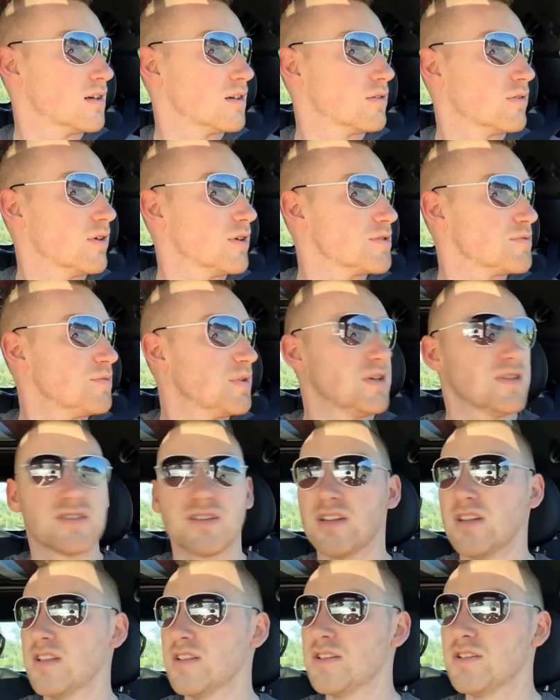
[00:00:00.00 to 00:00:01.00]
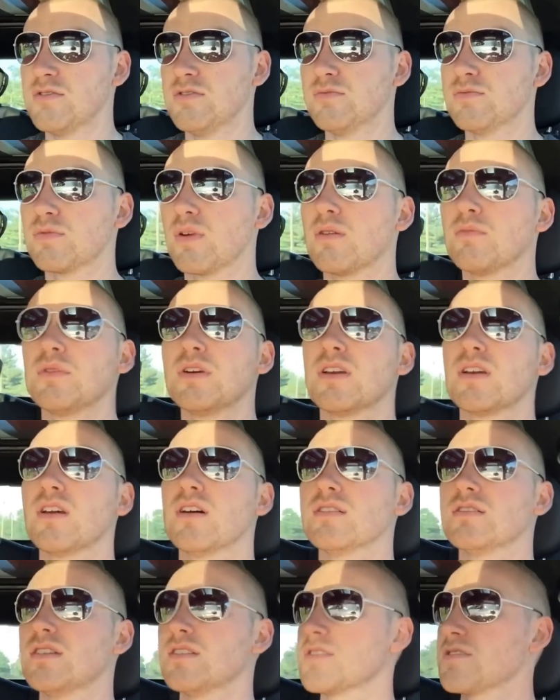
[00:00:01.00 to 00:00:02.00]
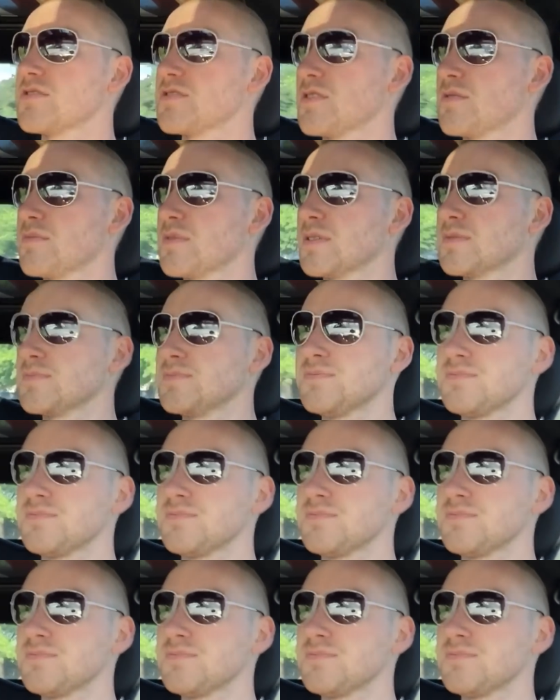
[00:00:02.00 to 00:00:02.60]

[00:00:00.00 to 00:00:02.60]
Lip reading: Which means I need to do probably a contest or something.